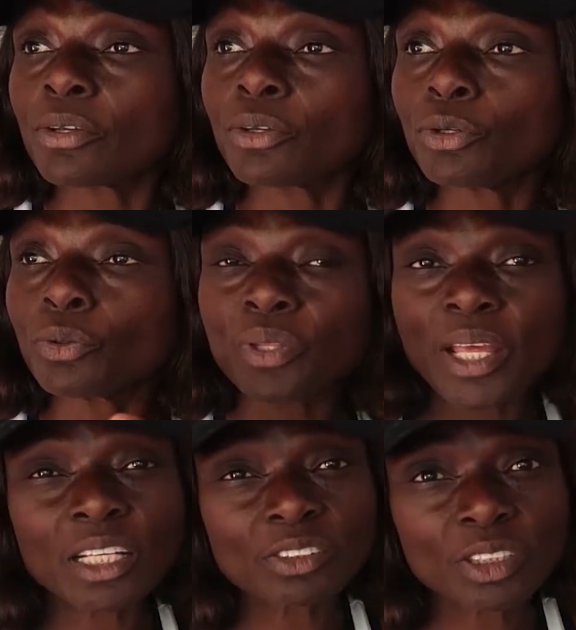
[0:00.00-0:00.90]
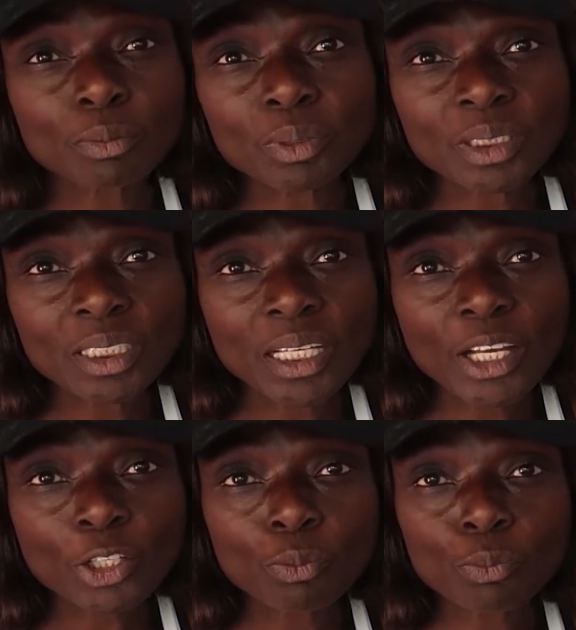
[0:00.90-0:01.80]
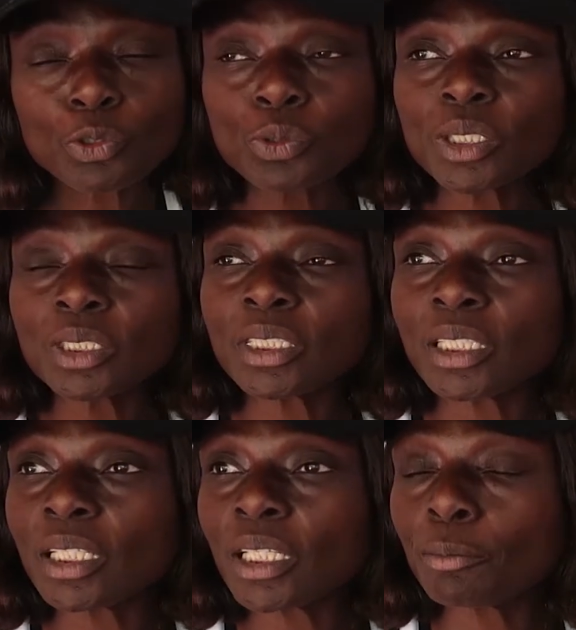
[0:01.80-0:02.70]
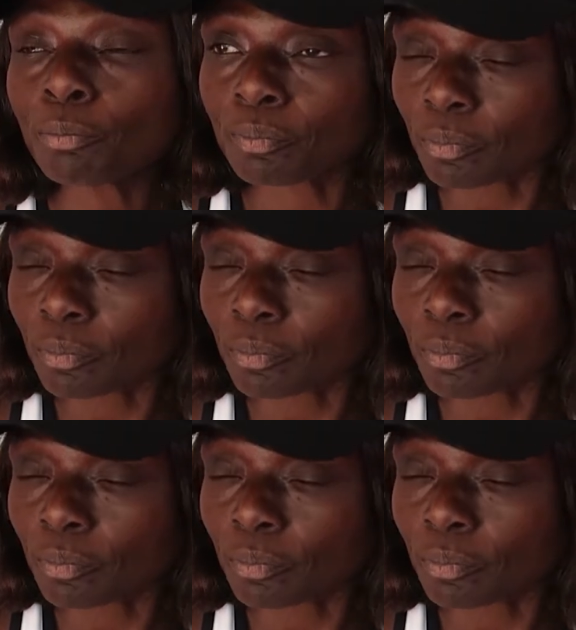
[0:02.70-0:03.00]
you know, the LGBTI community.